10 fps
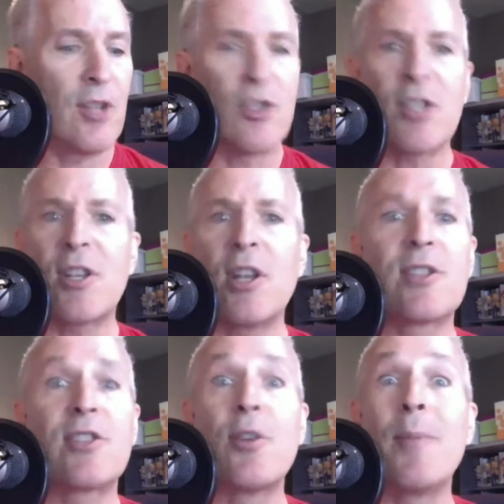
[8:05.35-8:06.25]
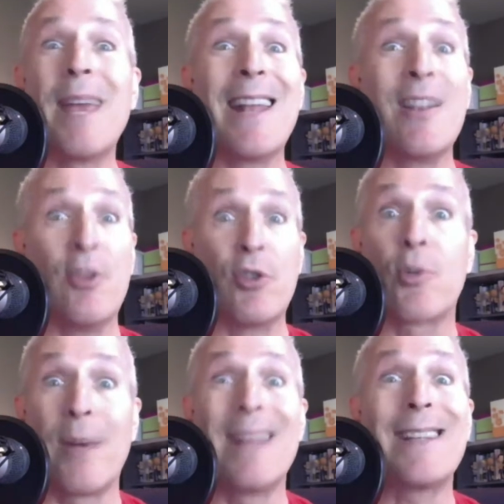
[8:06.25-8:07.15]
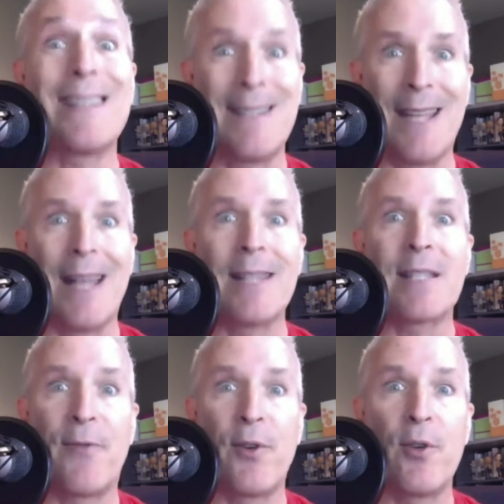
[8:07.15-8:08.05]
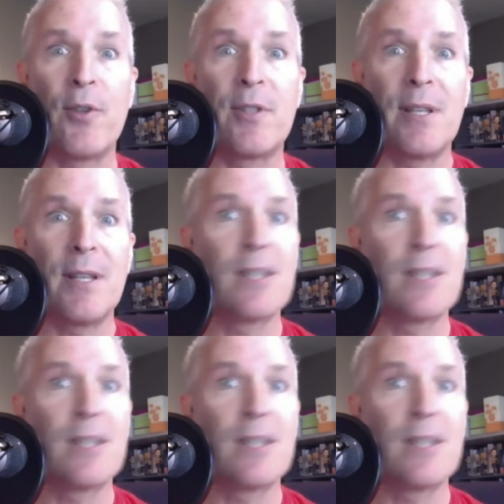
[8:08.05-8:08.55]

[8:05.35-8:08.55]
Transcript: just consuming nutrient-dense foods